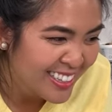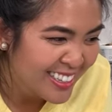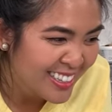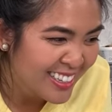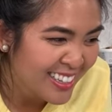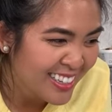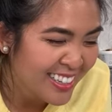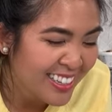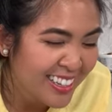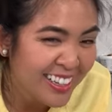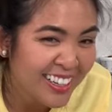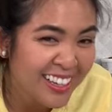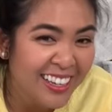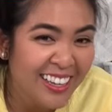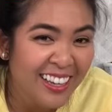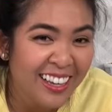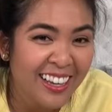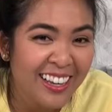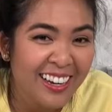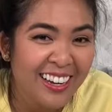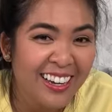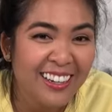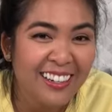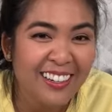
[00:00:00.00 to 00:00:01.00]

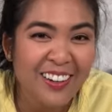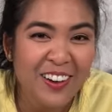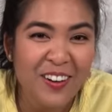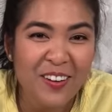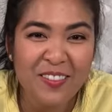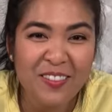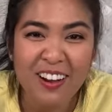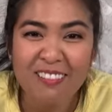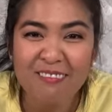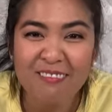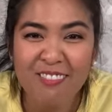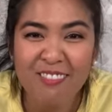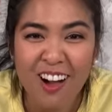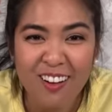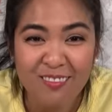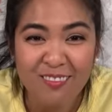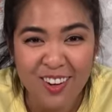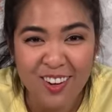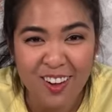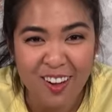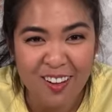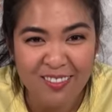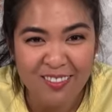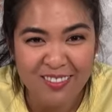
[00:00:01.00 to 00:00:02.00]
And I know my mom
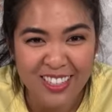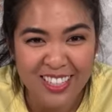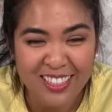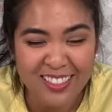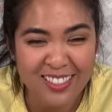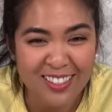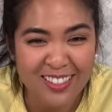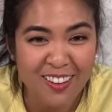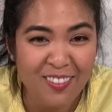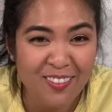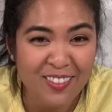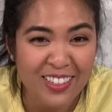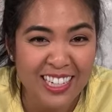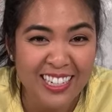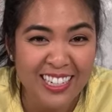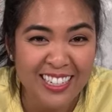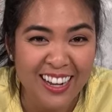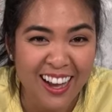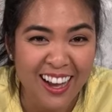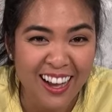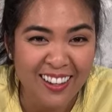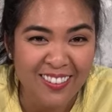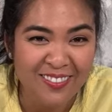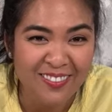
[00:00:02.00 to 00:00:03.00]
taught me so many
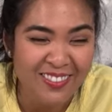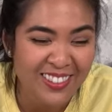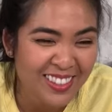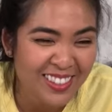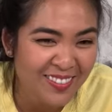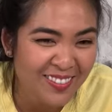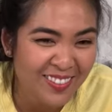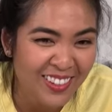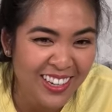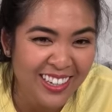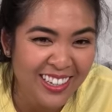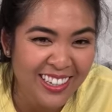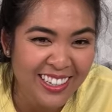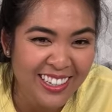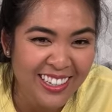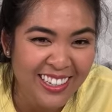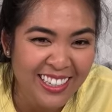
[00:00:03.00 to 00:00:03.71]
times, but.